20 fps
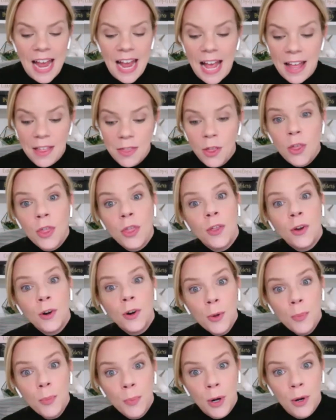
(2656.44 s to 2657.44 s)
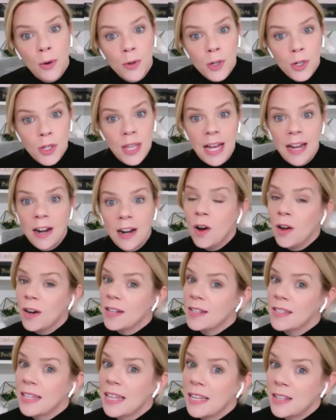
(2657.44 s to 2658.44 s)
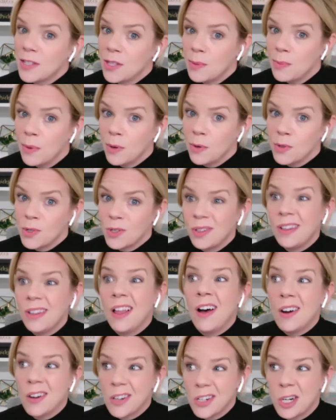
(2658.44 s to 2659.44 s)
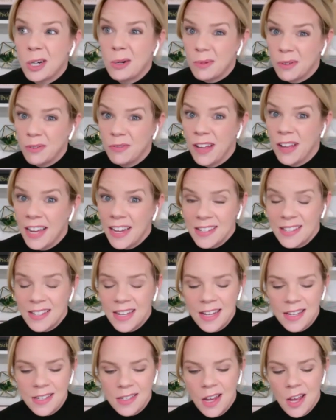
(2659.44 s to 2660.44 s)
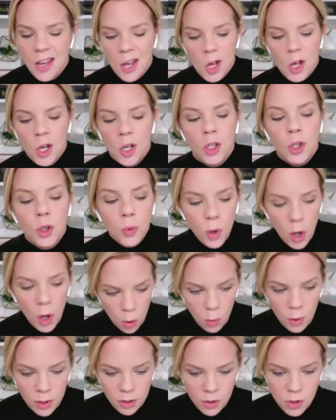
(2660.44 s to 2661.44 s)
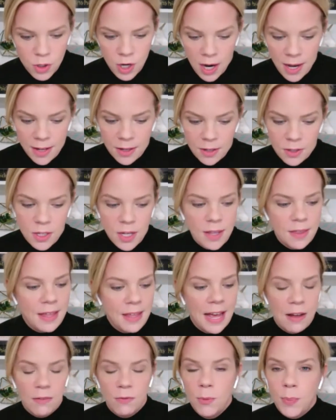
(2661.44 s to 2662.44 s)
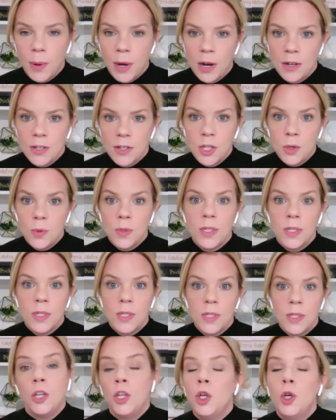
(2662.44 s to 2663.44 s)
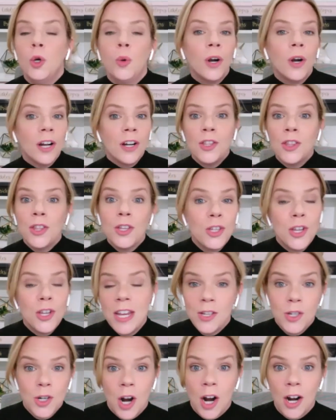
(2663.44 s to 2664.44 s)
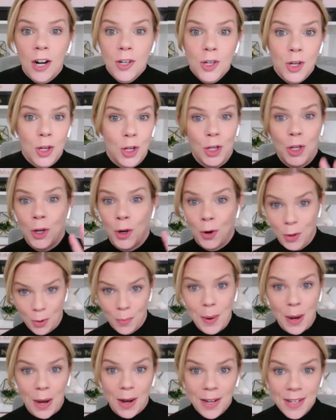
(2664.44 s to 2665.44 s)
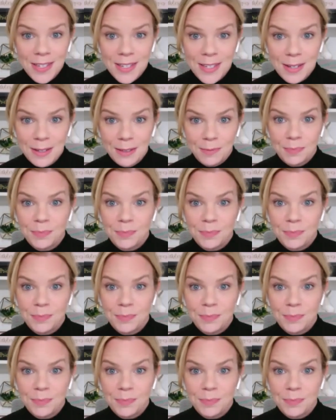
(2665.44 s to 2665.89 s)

And the third approach that honestly has the most long term effects is you go with your child, they have a box, you say, you are in charge, you're the boss.